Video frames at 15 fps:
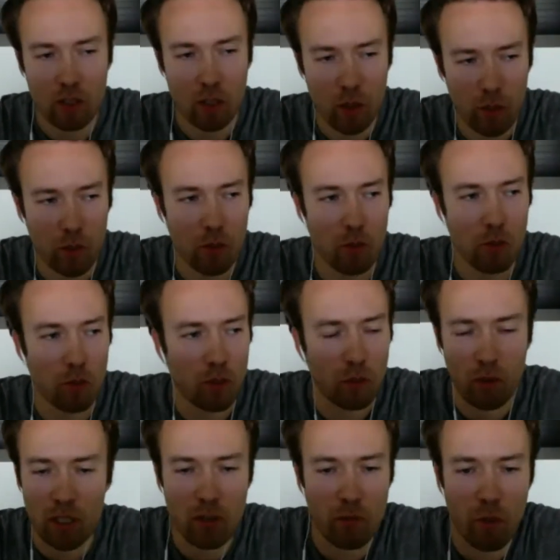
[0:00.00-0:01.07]
to the
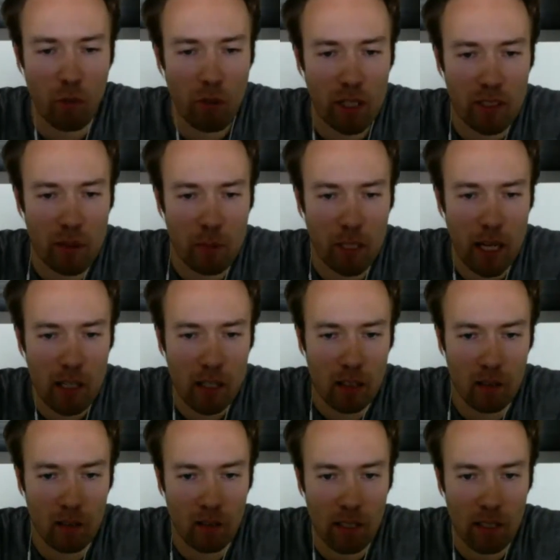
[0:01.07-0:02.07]
rest of your Rails application.